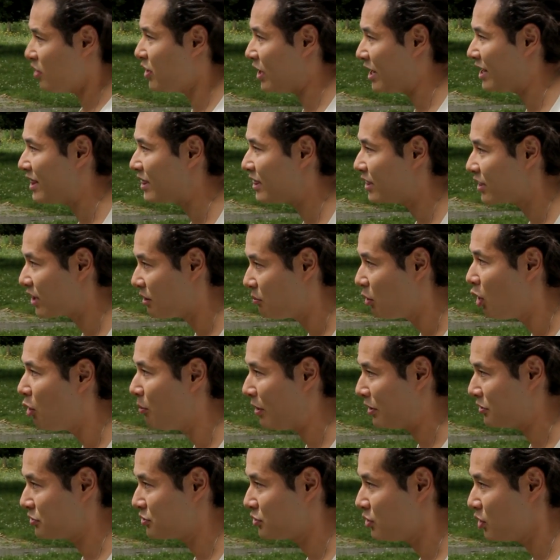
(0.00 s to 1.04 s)
in the
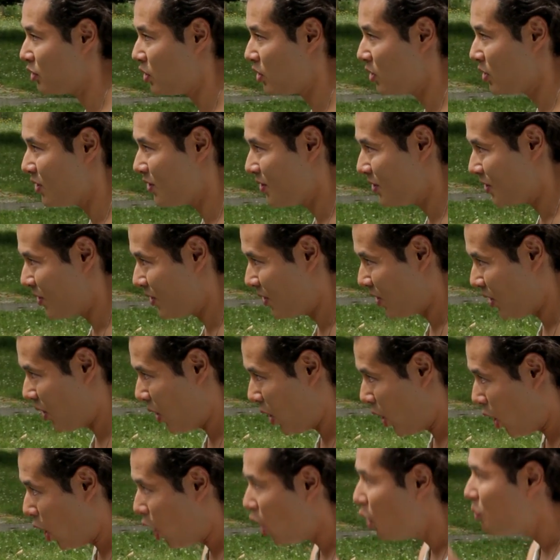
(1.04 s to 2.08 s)
moment,
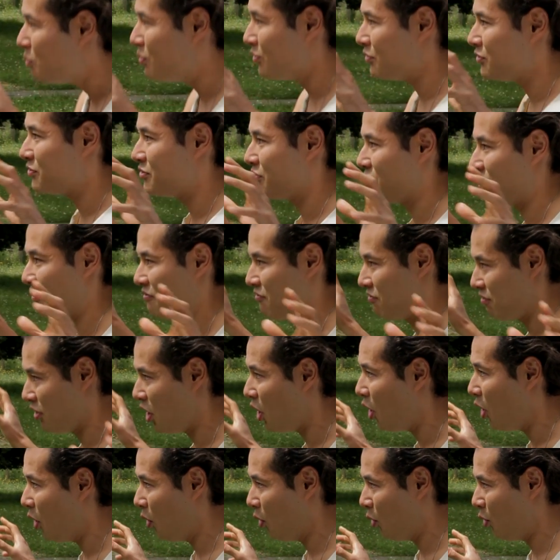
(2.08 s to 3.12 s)
open to the
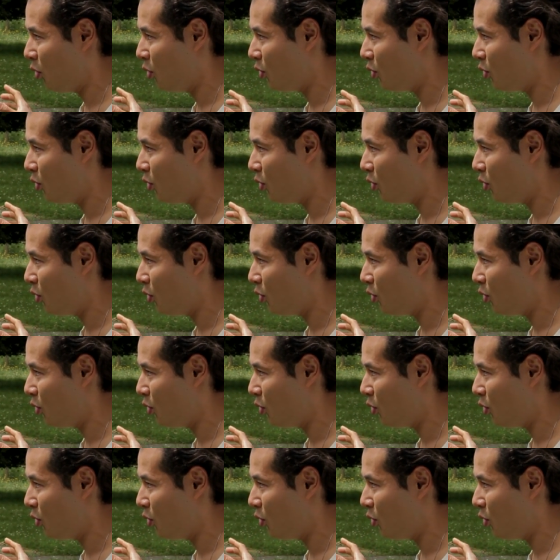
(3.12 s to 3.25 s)
flow.